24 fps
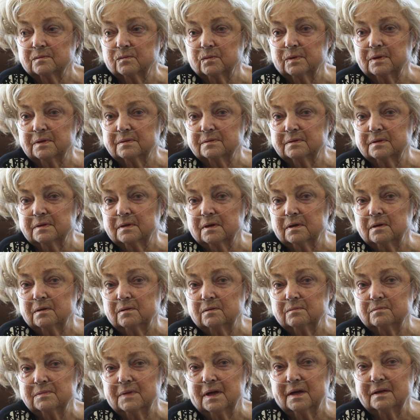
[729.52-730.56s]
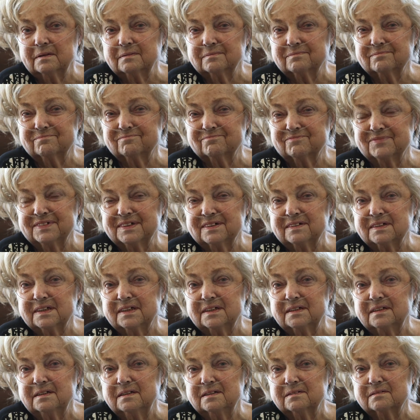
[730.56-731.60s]
Well, no, not
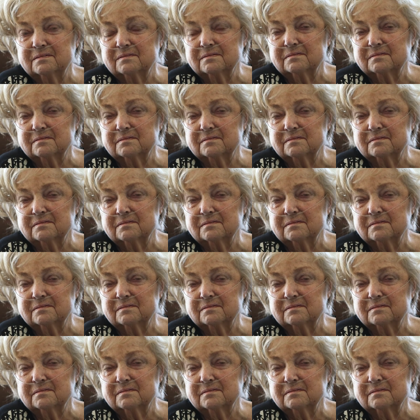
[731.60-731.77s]
really.